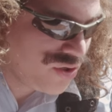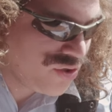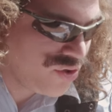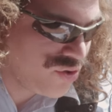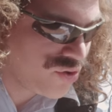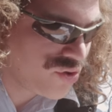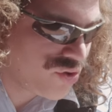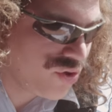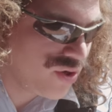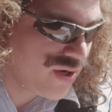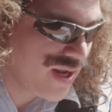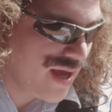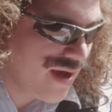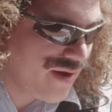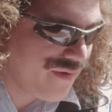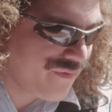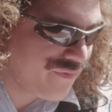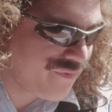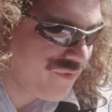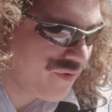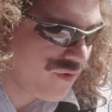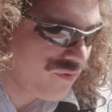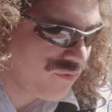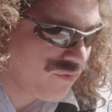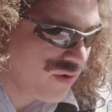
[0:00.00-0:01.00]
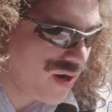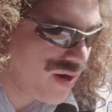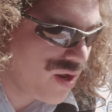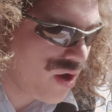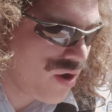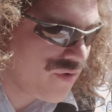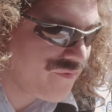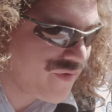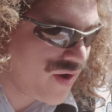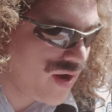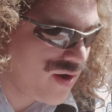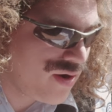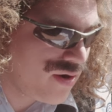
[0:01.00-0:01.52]
You could have run
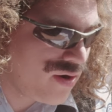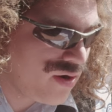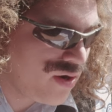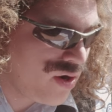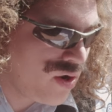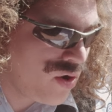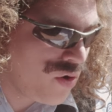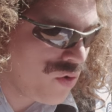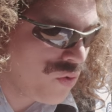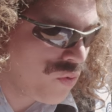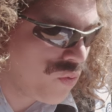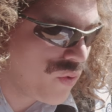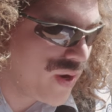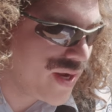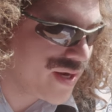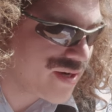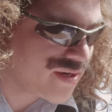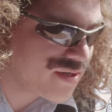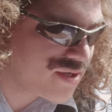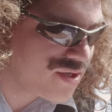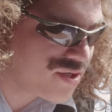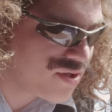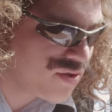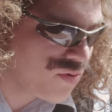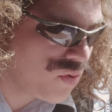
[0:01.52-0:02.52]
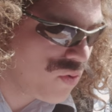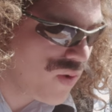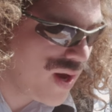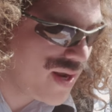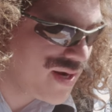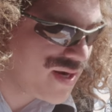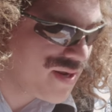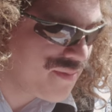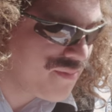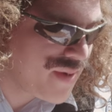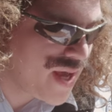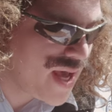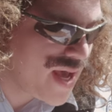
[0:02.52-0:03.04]
over Winx the
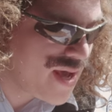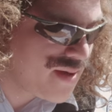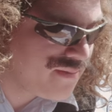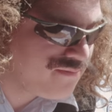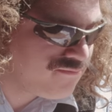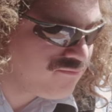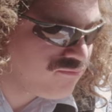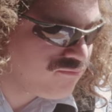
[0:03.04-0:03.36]
Wonder Mare.